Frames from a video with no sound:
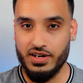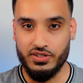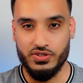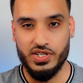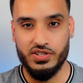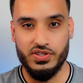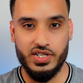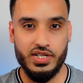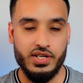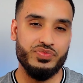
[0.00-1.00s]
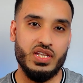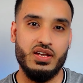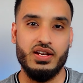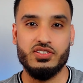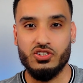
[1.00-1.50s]
of greenery,
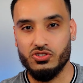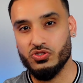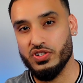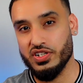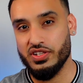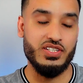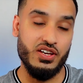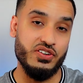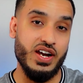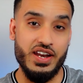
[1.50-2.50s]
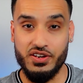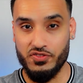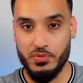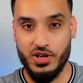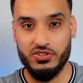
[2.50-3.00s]
and it's also near the other end
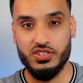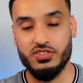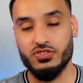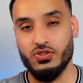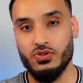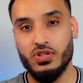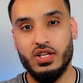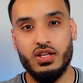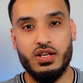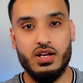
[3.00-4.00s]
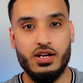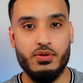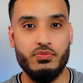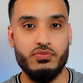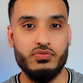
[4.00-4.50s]
of the mountain. So
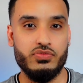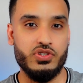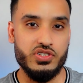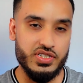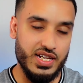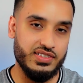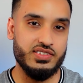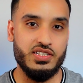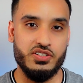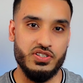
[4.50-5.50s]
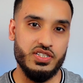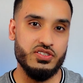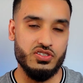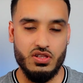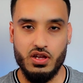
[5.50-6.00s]
there's nice scenery,
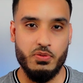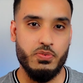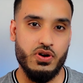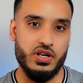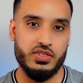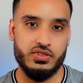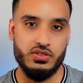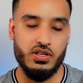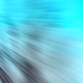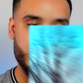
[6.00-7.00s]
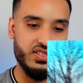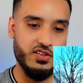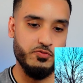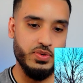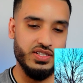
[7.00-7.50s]
there's a lot of parks, all that
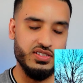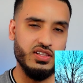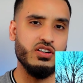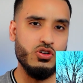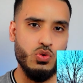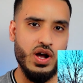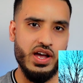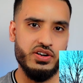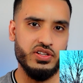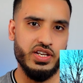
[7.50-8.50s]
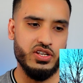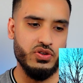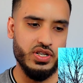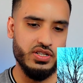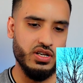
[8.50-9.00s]
stuff, but it's a little quieter. Like
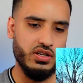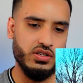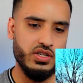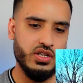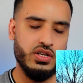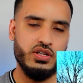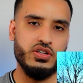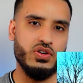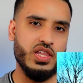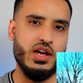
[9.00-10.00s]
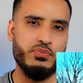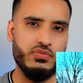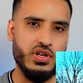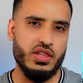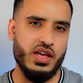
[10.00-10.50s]
you can tell, you know,
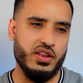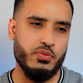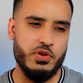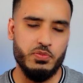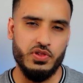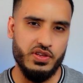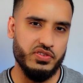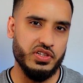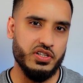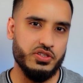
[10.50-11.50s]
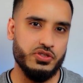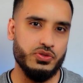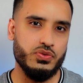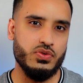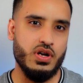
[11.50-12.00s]
a lot of the people living there
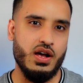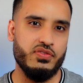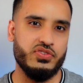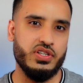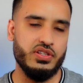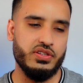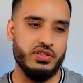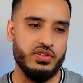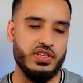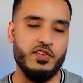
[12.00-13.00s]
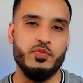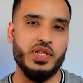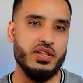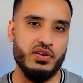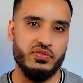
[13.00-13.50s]
too, often they've
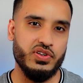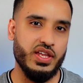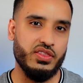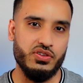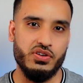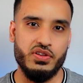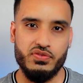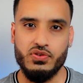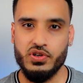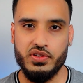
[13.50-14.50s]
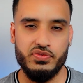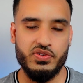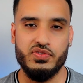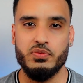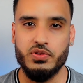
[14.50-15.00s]
been there for like 30, 40,
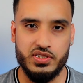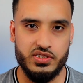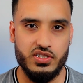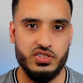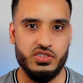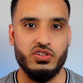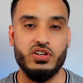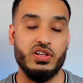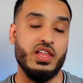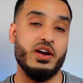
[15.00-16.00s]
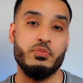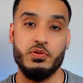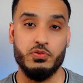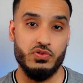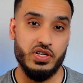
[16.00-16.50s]
50 plus years. A lot of
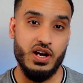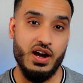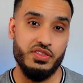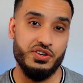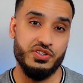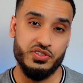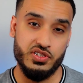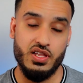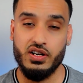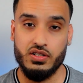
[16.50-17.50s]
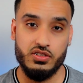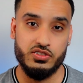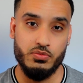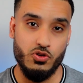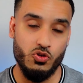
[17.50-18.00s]
people retire there. There's a lot of
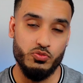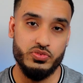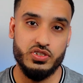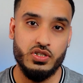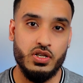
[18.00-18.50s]
custom homes.